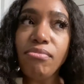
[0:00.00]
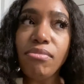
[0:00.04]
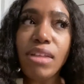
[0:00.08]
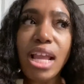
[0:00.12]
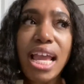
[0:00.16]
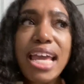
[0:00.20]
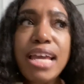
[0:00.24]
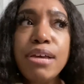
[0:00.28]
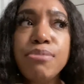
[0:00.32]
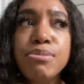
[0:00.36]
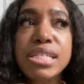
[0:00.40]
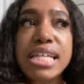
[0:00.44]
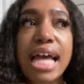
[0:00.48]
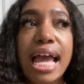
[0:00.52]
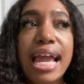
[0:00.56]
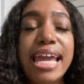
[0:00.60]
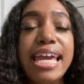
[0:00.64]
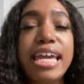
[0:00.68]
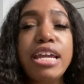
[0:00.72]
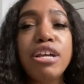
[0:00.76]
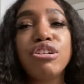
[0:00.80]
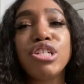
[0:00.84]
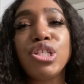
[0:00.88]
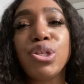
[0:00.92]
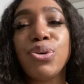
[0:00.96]
he was like,
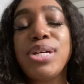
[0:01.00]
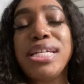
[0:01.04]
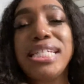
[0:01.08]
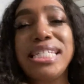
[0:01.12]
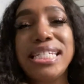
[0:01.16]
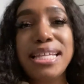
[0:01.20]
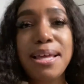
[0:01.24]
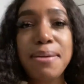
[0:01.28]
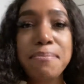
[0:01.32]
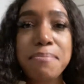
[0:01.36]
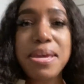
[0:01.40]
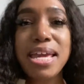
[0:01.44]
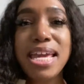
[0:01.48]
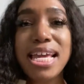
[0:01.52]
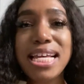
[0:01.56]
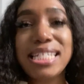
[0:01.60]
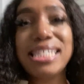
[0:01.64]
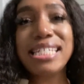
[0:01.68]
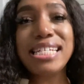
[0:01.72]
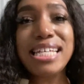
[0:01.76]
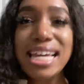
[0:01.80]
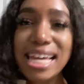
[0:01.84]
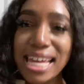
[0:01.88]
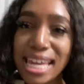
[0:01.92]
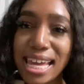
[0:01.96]
here. So he sent me his
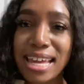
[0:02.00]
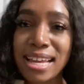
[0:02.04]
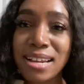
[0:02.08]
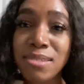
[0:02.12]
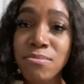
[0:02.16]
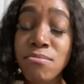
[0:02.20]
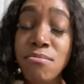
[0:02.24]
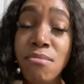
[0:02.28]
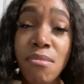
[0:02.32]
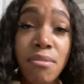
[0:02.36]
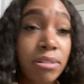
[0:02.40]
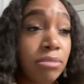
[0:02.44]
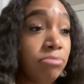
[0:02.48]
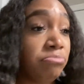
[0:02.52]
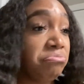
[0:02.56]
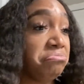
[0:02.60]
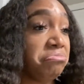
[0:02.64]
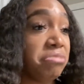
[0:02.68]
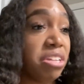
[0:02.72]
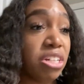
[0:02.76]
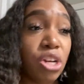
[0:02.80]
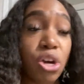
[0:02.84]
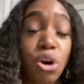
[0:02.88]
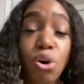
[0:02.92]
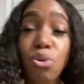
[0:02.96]
ticket.
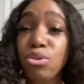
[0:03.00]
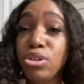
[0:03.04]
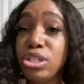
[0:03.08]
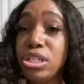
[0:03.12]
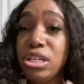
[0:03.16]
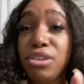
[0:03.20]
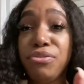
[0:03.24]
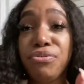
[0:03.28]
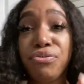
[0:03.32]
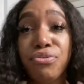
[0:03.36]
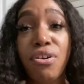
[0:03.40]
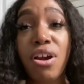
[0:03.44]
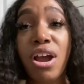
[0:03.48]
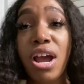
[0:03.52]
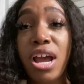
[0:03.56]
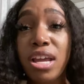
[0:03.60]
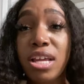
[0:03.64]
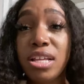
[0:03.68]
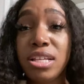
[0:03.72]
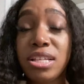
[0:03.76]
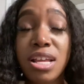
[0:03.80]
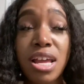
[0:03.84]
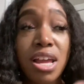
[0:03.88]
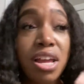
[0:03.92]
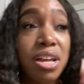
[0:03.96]
Go to the front
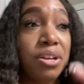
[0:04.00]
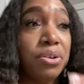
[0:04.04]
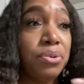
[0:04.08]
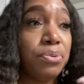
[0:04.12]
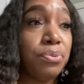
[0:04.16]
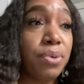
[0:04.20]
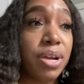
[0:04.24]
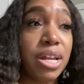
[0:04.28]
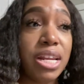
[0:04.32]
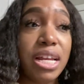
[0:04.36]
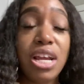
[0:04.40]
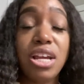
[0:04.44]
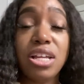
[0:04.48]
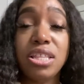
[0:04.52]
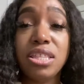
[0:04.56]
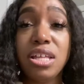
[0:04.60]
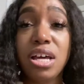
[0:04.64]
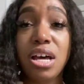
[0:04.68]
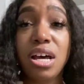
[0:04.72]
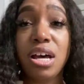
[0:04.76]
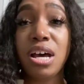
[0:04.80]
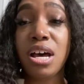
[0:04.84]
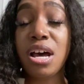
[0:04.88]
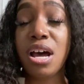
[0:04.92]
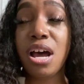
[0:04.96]
where the,
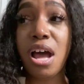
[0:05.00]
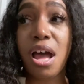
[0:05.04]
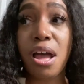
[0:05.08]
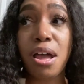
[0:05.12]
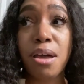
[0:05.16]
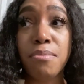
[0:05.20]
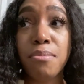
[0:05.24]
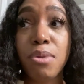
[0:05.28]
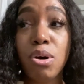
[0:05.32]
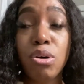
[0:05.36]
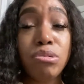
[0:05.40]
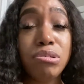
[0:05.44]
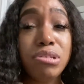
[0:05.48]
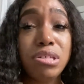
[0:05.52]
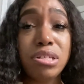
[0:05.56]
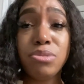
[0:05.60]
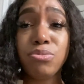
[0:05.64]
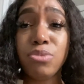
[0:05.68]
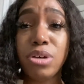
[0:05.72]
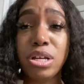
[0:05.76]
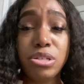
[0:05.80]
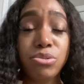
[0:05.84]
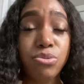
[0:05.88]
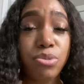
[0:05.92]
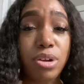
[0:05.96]
the um, hostess
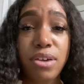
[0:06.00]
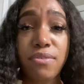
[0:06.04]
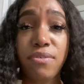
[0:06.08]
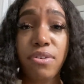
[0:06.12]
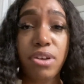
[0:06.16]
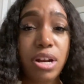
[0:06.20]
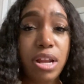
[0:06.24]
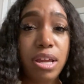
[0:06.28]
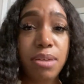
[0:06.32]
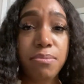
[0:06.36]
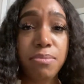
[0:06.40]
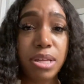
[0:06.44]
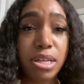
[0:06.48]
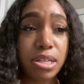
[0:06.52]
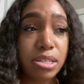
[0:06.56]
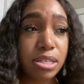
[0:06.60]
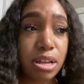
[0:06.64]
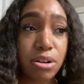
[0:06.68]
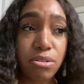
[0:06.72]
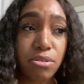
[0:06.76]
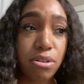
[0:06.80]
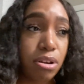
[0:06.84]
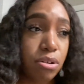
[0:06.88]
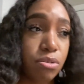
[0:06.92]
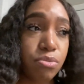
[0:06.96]
was, whatever her name is. I
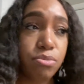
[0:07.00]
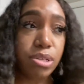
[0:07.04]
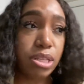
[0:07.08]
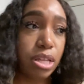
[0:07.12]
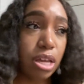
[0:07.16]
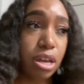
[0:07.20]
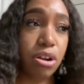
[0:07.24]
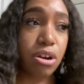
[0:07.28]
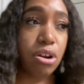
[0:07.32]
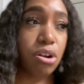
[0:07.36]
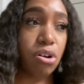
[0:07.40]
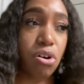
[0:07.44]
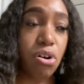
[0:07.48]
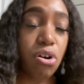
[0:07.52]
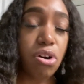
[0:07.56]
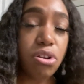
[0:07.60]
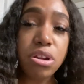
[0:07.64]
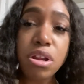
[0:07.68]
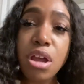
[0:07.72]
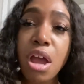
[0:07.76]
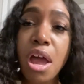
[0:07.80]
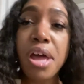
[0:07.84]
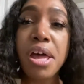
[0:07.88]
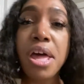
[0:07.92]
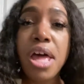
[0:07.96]
don't know what they are called.
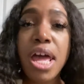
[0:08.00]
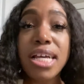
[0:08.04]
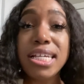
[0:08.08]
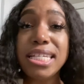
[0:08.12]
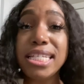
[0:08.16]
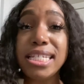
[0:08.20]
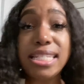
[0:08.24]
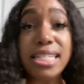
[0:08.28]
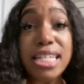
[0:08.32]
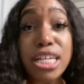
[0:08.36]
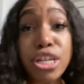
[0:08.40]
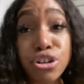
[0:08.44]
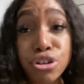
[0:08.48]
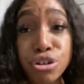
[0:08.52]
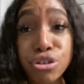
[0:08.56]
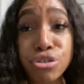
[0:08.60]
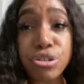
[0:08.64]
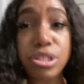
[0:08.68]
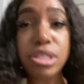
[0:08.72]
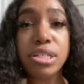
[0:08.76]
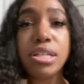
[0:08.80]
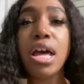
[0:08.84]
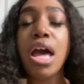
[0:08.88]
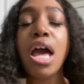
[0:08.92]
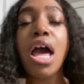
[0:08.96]

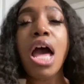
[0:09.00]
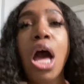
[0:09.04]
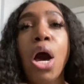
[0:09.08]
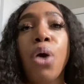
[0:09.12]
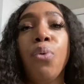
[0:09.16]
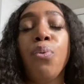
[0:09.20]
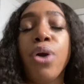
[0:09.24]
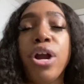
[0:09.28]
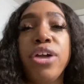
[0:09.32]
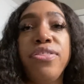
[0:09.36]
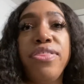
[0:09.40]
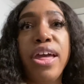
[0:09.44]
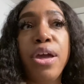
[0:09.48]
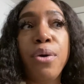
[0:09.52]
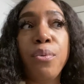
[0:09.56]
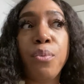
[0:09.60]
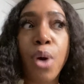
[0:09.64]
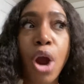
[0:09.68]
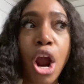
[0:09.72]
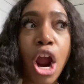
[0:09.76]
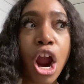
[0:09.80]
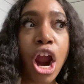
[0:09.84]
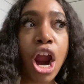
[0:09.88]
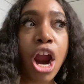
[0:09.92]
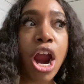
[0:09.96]
Cedars where they
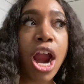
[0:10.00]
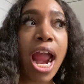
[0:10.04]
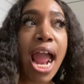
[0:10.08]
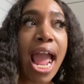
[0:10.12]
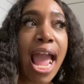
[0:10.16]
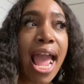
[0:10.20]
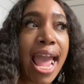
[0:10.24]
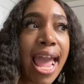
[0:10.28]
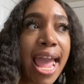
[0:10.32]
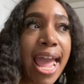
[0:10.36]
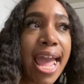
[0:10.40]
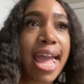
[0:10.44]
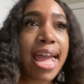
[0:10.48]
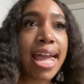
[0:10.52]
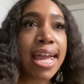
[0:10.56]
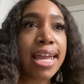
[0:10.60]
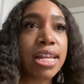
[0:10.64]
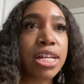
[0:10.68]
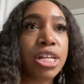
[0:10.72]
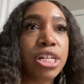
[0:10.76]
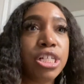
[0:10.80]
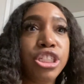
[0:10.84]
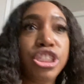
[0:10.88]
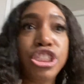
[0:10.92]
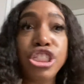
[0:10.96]
were
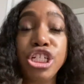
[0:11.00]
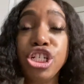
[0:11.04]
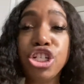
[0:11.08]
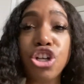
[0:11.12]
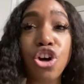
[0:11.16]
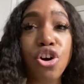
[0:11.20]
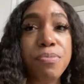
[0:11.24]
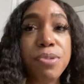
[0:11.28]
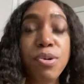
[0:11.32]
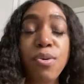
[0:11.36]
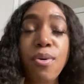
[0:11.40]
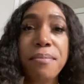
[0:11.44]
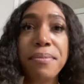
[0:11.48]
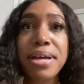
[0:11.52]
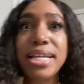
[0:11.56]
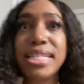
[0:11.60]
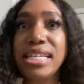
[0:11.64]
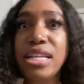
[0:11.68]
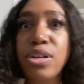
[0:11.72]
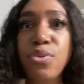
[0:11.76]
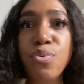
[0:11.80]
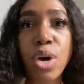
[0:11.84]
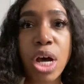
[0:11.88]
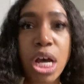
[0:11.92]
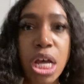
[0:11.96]
and she showed me where my
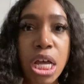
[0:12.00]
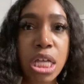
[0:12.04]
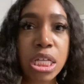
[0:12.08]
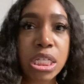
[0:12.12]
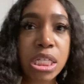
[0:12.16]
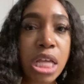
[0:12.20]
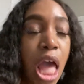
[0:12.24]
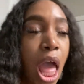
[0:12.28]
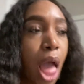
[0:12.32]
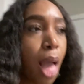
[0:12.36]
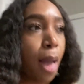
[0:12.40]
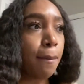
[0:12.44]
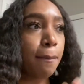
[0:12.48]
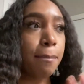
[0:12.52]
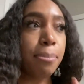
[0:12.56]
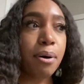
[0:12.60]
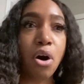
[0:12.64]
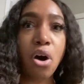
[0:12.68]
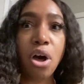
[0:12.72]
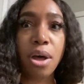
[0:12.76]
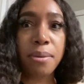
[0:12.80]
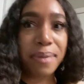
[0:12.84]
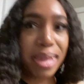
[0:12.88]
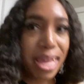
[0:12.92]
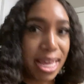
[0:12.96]
seat was.
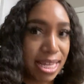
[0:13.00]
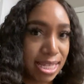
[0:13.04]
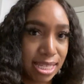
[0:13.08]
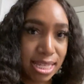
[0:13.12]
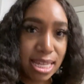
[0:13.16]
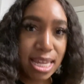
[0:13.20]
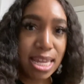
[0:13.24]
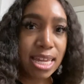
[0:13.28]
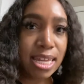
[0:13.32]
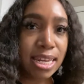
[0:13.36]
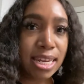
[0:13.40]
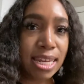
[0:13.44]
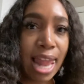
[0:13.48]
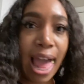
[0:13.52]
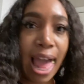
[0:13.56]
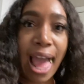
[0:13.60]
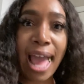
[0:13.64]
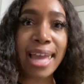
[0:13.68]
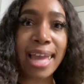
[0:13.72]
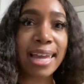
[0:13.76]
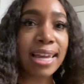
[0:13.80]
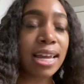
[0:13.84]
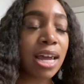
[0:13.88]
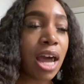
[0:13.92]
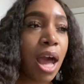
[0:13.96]
Bomb ass seat.
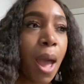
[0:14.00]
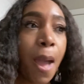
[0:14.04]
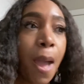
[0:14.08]
Like